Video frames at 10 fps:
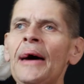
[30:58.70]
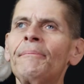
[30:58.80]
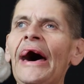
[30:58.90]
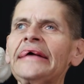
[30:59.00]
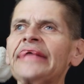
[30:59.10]

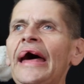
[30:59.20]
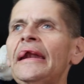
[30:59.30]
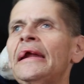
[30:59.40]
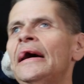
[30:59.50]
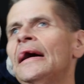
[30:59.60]
back
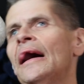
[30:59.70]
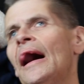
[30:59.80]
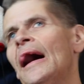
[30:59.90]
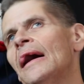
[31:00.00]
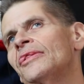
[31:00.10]
then,
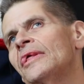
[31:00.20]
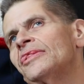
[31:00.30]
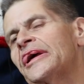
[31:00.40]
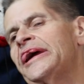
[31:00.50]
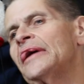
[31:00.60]

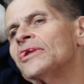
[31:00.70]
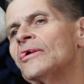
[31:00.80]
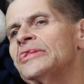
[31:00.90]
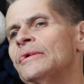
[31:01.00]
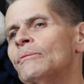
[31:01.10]
the
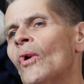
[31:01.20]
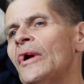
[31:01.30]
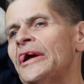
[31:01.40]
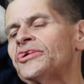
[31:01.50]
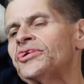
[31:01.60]
Keeler in the Morning